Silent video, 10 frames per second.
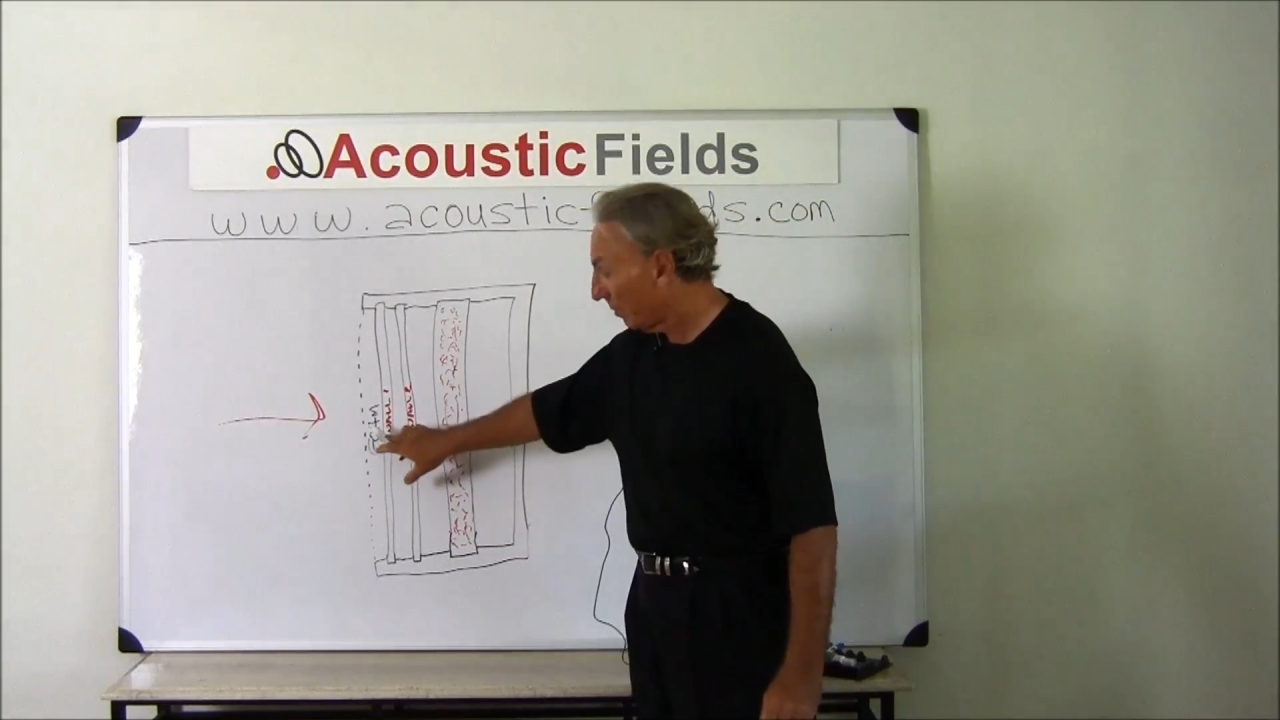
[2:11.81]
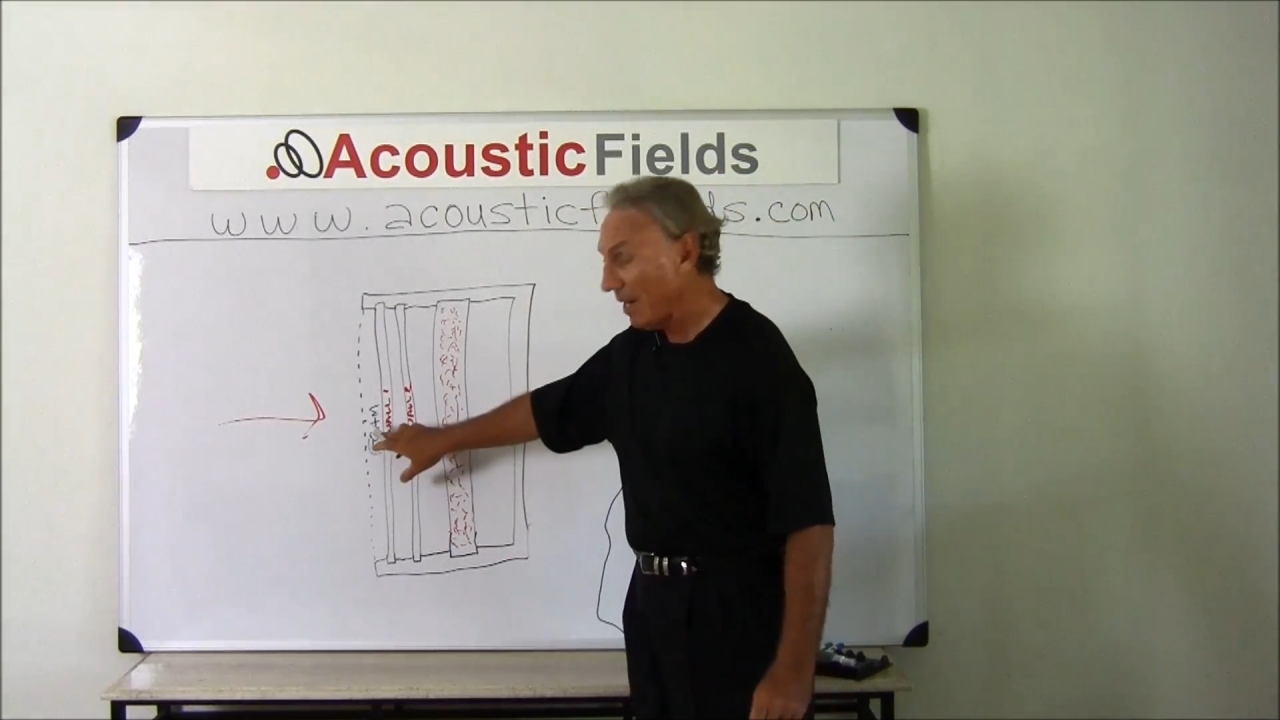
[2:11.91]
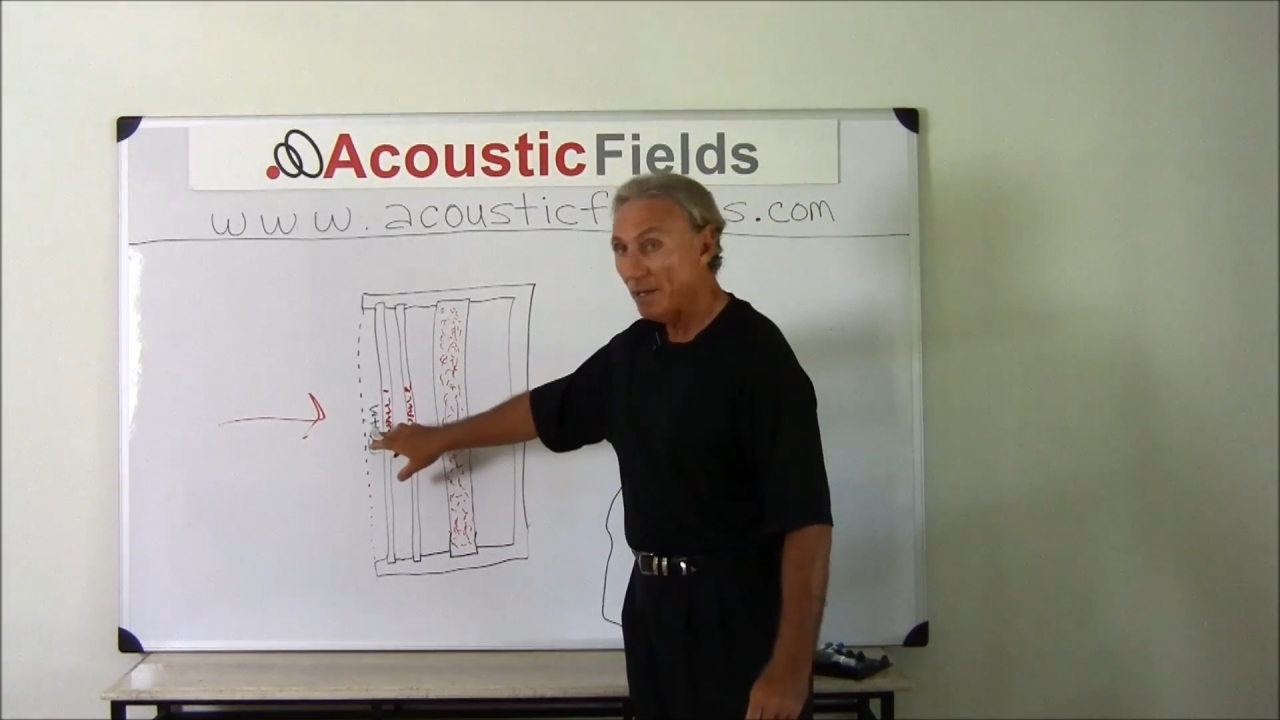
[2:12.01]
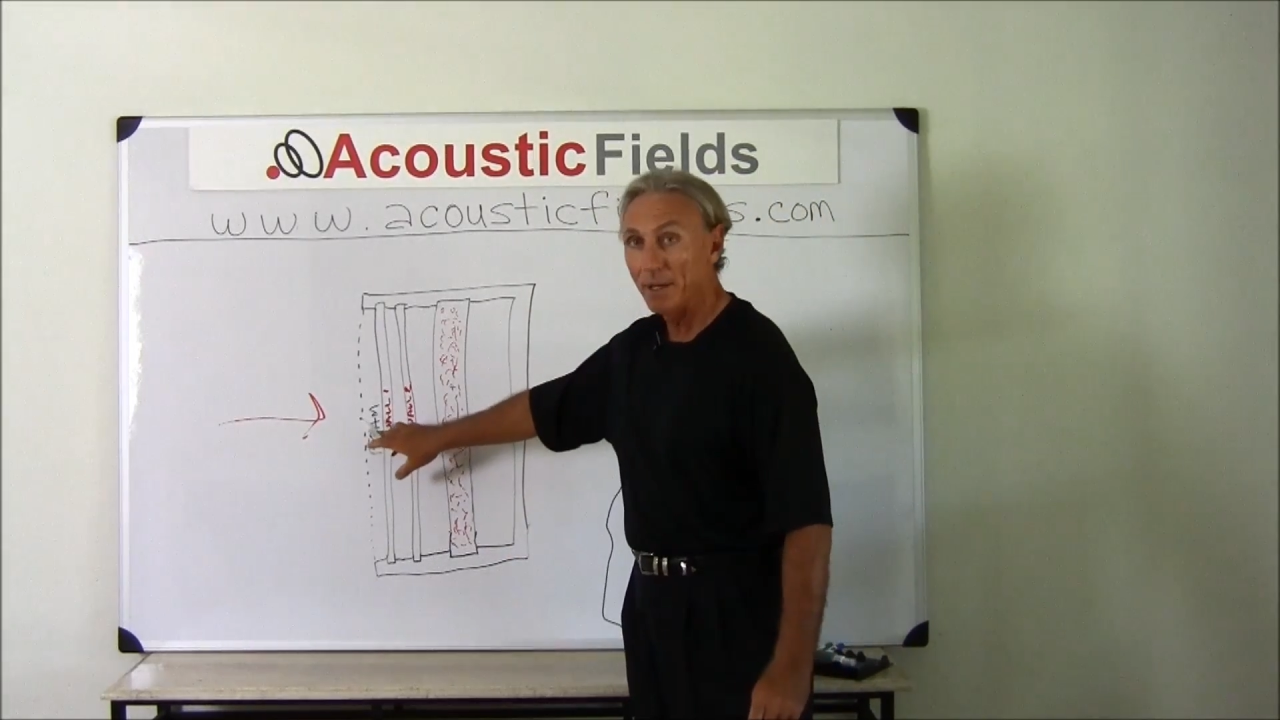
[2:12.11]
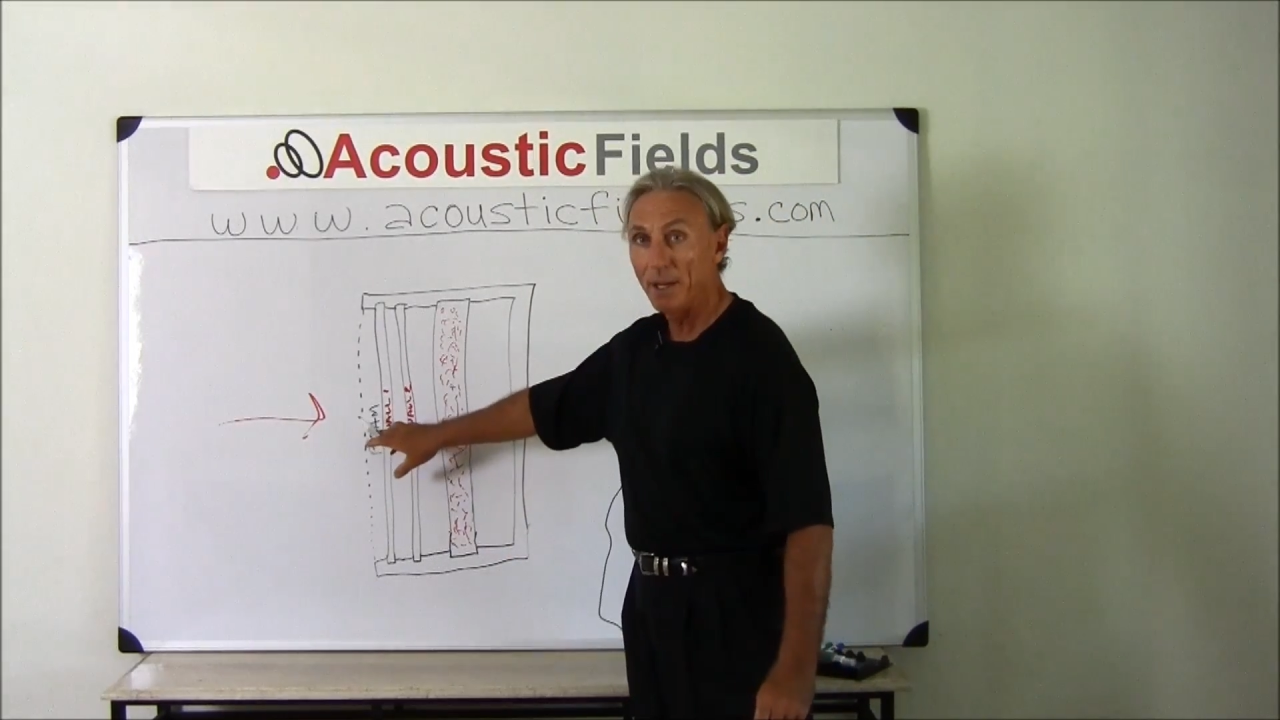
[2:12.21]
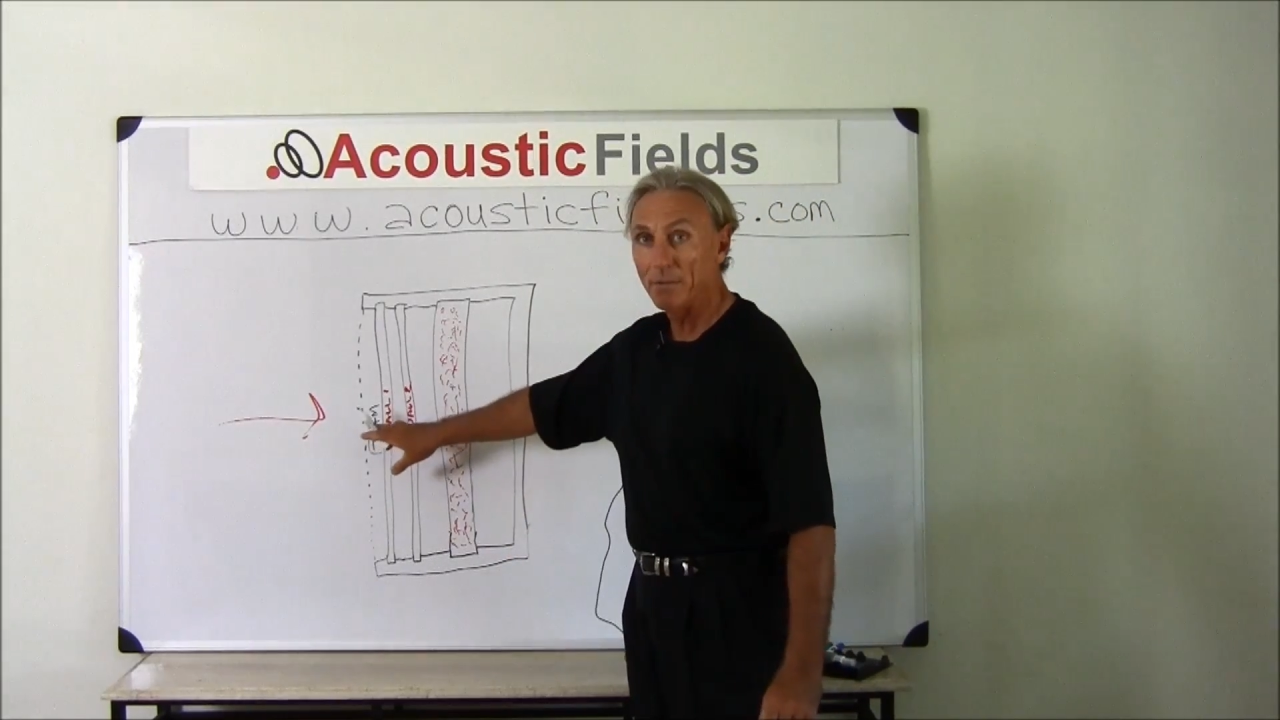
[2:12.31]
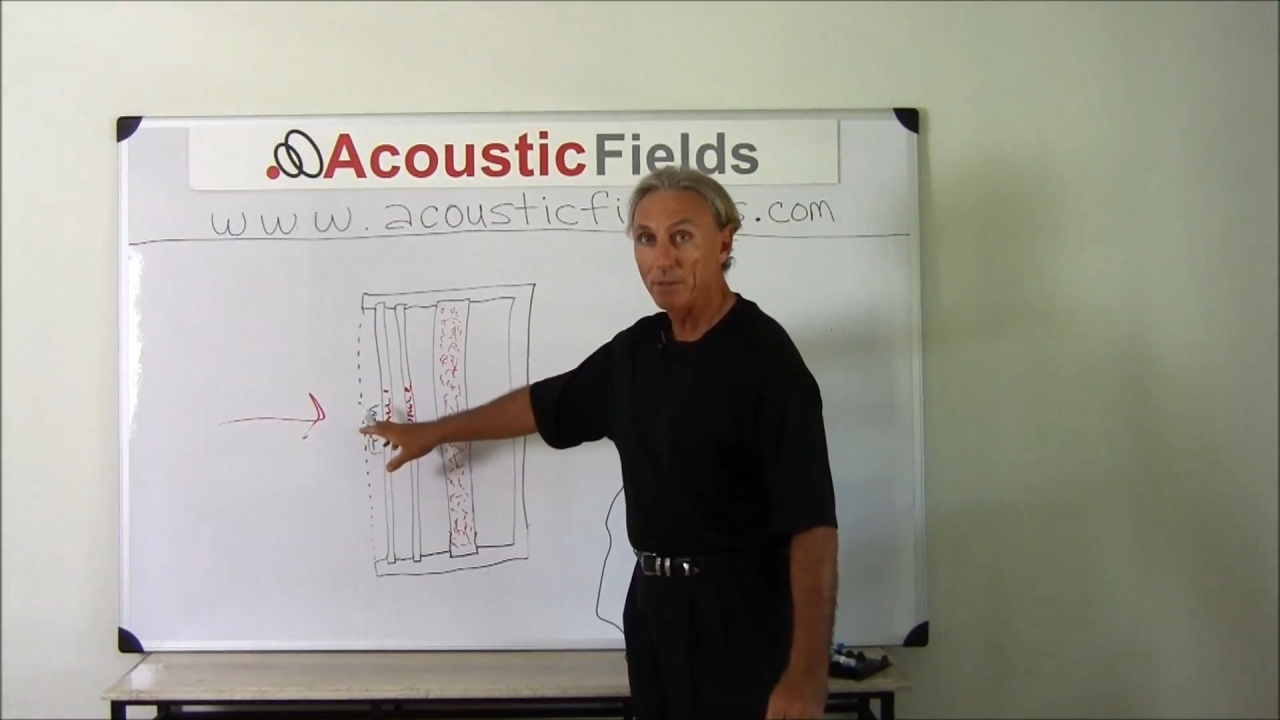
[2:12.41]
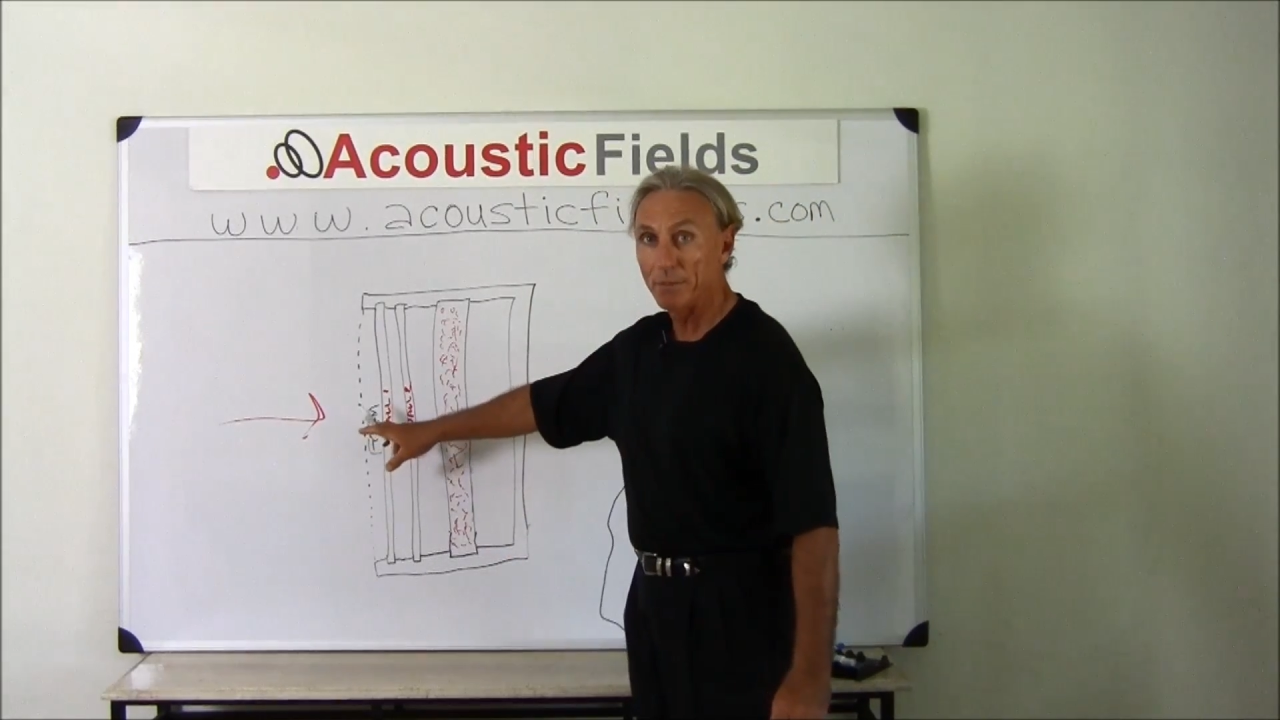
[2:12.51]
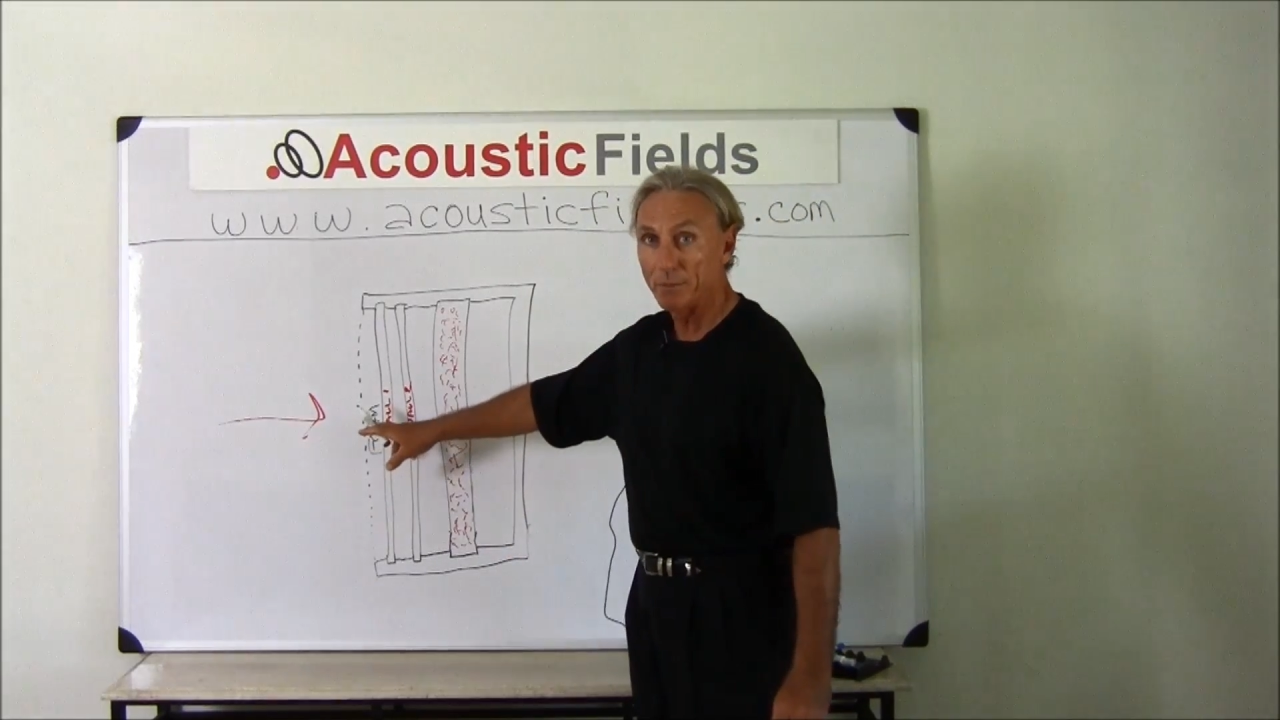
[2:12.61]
rate and level